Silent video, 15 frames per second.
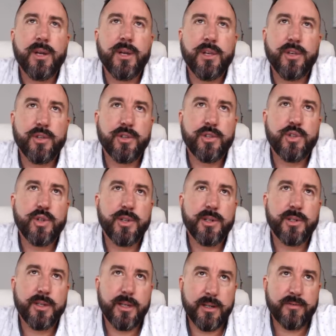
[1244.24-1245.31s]
You should
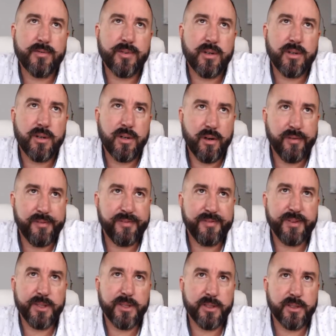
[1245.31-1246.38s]
never
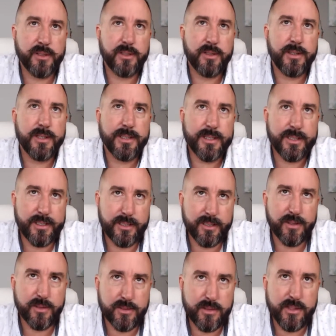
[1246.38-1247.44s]
feel
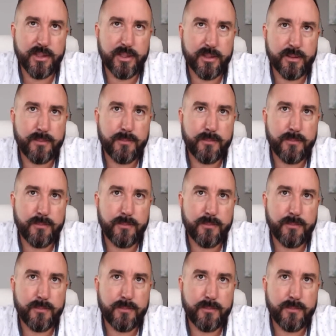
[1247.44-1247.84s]
guilty